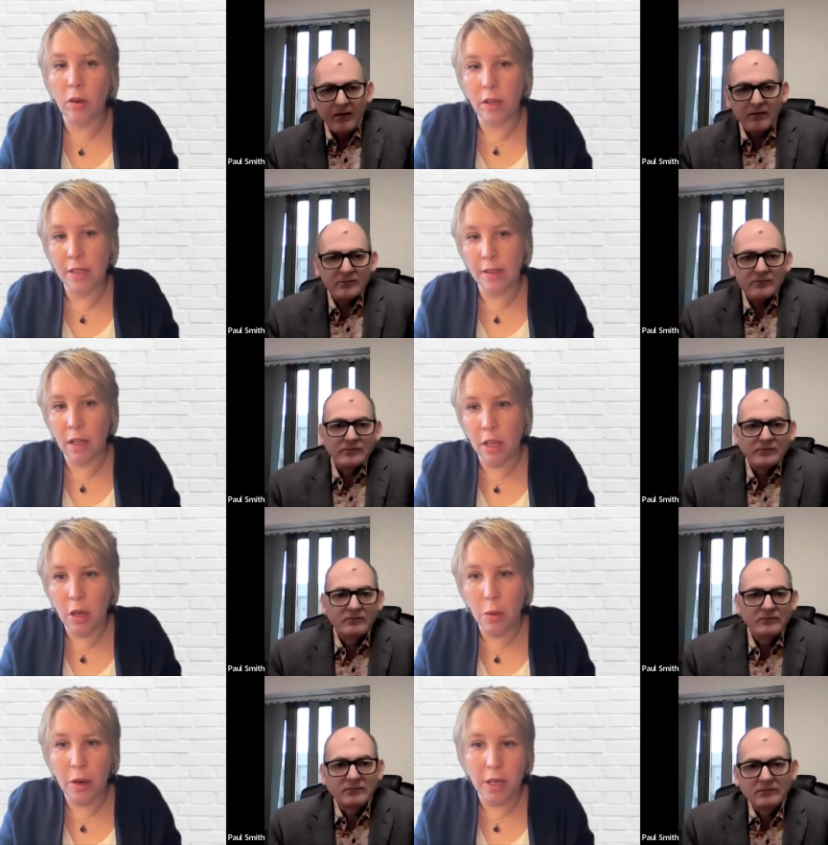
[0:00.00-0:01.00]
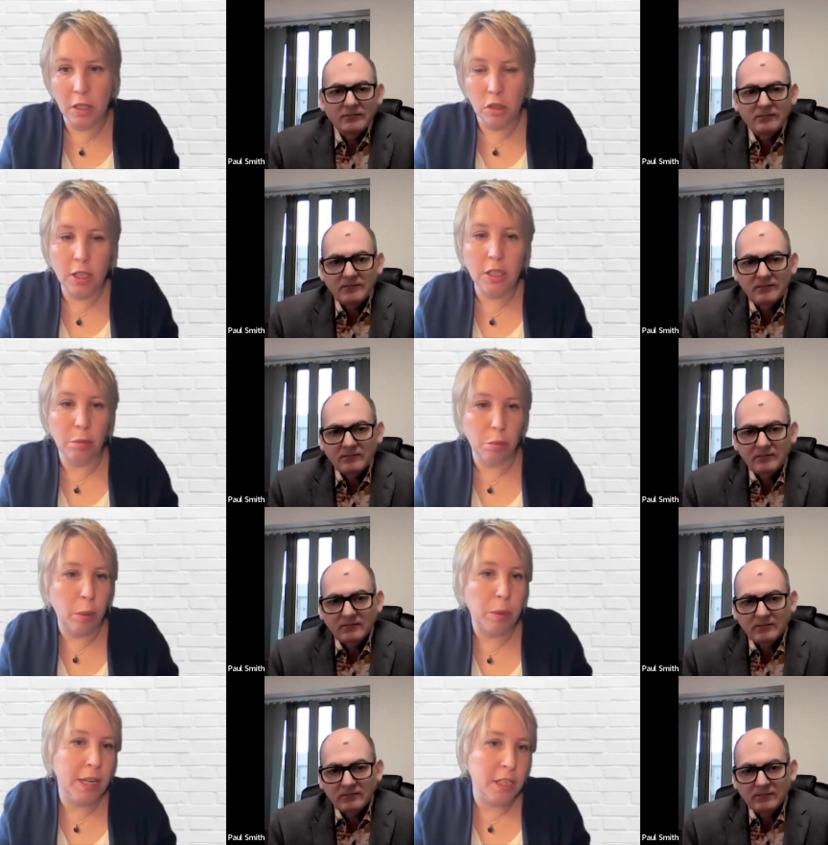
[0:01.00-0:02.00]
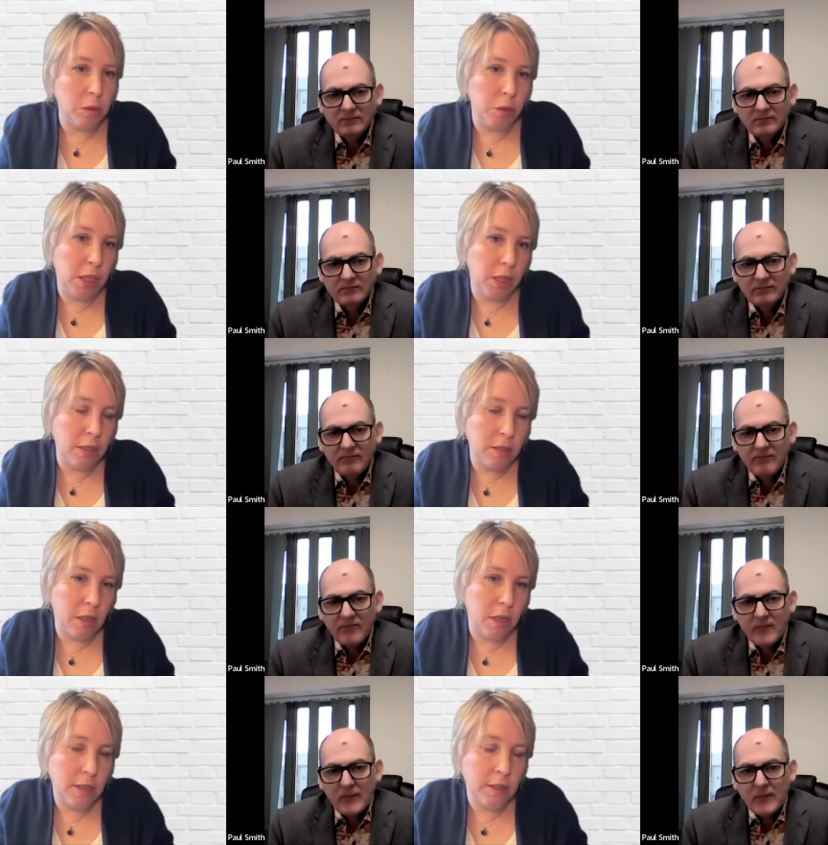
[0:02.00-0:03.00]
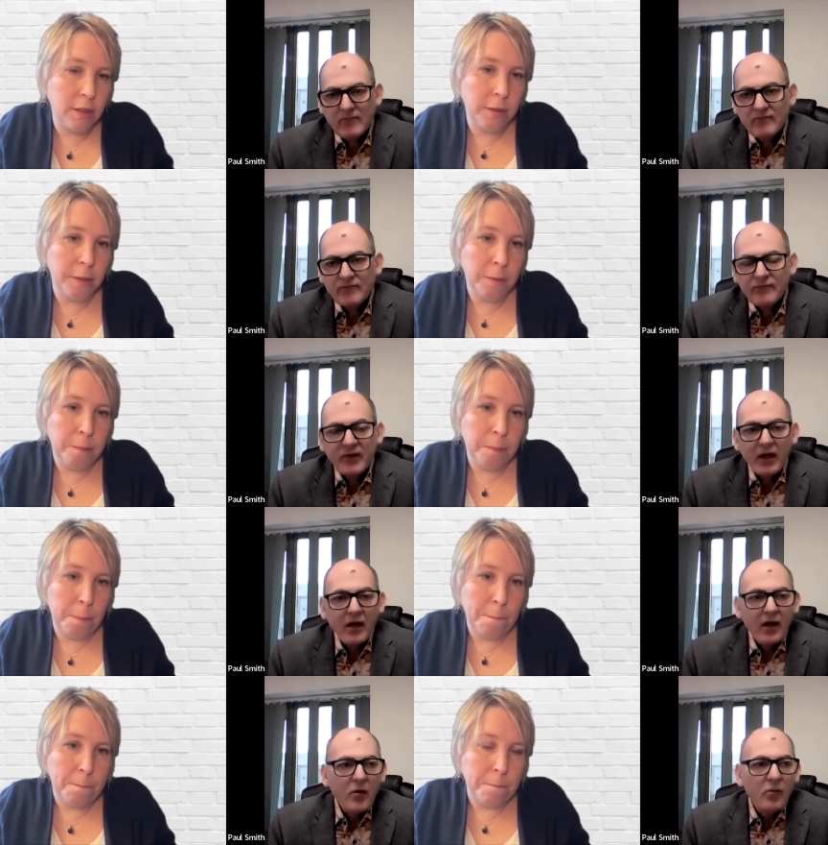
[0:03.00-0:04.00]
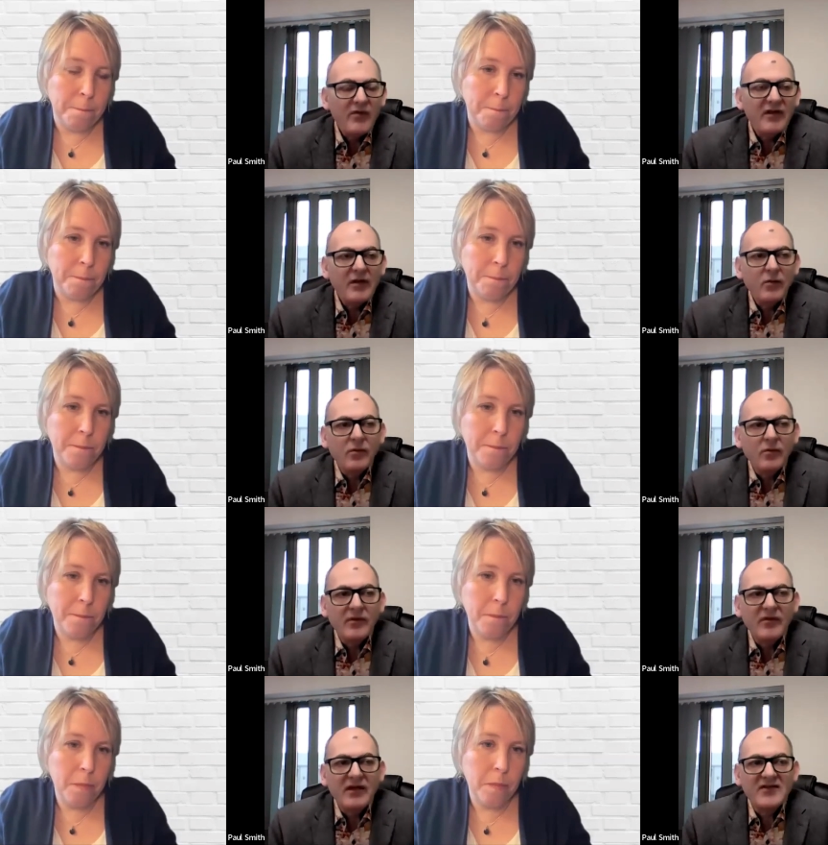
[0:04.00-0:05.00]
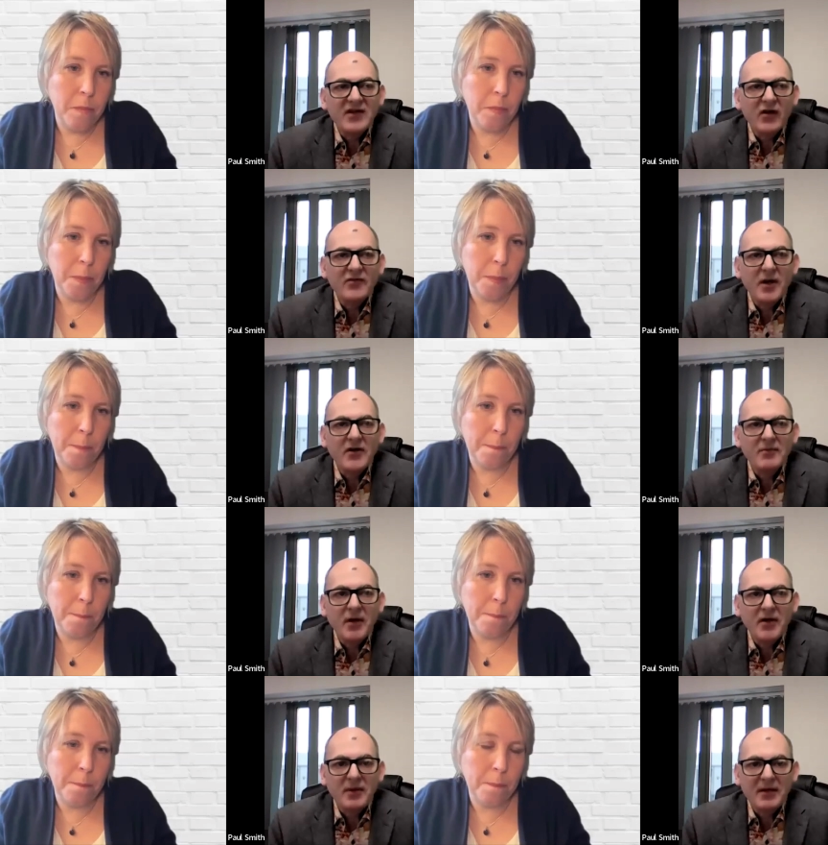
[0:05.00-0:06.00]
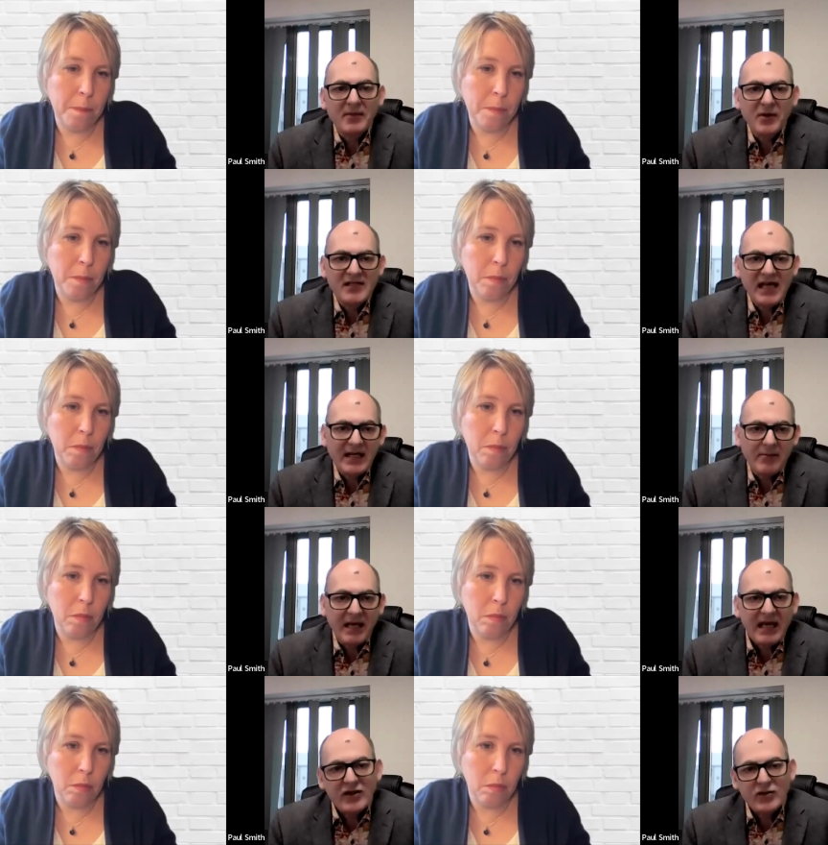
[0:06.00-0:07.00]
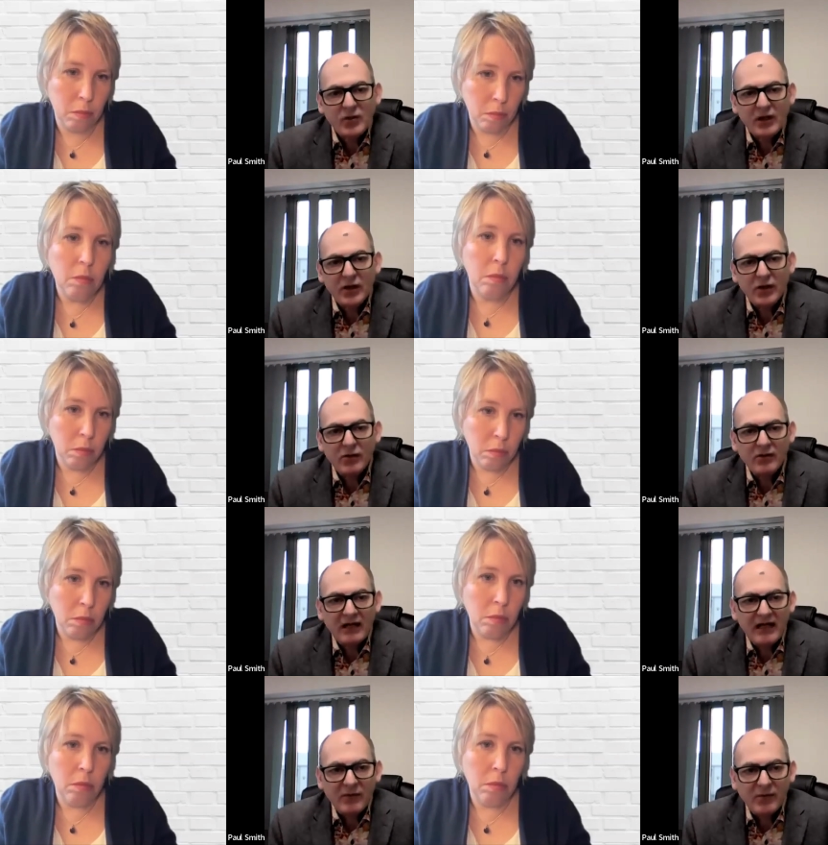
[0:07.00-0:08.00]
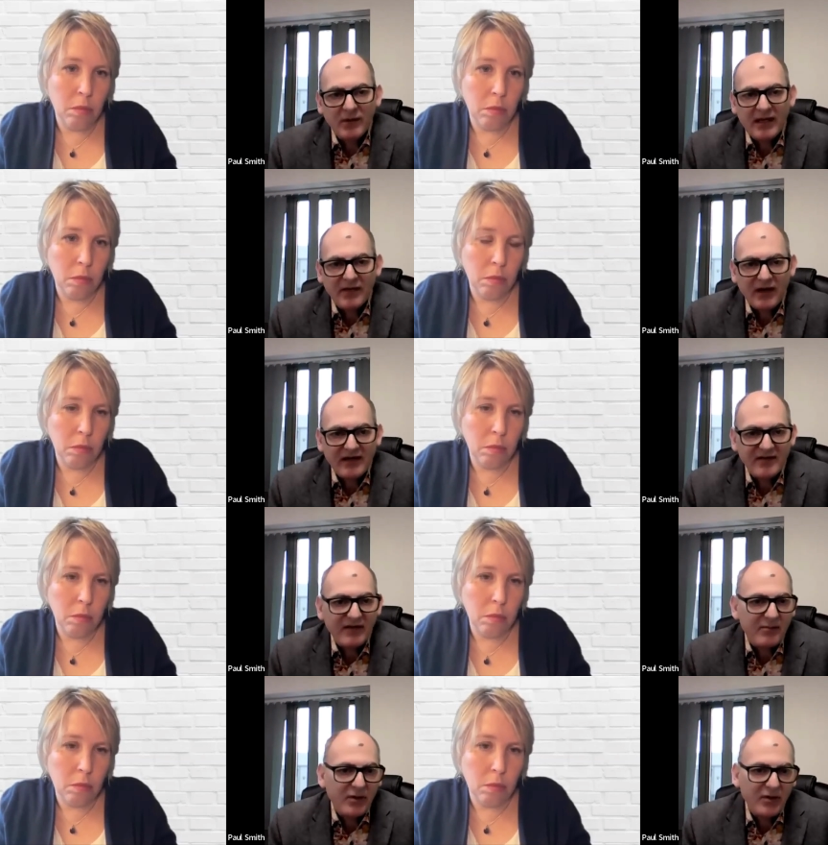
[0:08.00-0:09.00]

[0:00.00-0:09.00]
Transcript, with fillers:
Speaker 1: or are they quite a transient population within the sites?
Speaker 2: Within the sites, most people who take a pitch will be effectively